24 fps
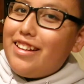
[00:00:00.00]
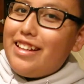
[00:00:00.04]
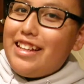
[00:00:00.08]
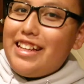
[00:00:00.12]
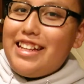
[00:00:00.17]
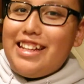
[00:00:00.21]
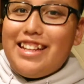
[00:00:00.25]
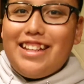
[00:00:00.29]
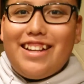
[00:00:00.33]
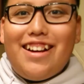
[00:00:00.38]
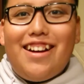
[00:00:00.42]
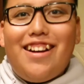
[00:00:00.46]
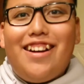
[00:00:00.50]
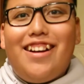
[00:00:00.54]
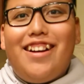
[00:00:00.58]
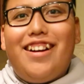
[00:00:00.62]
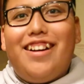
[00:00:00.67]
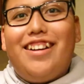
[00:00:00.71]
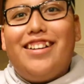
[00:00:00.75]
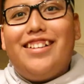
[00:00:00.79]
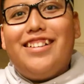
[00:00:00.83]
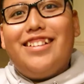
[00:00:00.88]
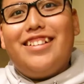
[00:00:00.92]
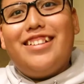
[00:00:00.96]

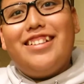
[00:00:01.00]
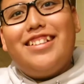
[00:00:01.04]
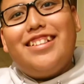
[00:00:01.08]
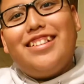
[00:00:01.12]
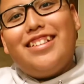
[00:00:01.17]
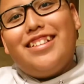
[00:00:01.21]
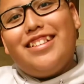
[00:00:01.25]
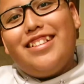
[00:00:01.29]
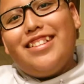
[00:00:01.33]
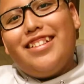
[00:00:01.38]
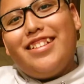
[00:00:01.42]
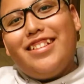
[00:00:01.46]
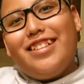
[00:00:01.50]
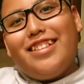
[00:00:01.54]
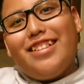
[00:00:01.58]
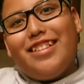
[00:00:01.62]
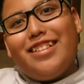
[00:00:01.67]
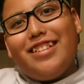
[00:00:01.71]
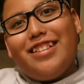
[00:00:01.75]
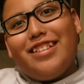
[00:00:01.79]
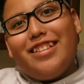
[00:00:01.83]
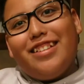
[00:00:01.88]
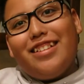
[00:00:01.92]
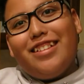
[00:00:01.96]
Yeah. They're my
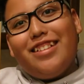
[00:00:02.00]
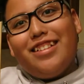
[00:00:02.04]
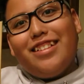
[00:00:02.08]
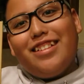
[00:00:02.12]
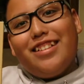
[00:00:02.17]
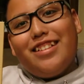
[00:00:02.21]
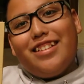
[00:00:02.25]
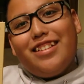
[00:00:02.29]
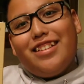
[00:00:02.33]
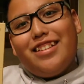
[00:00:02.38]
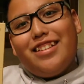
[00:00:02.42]
purse.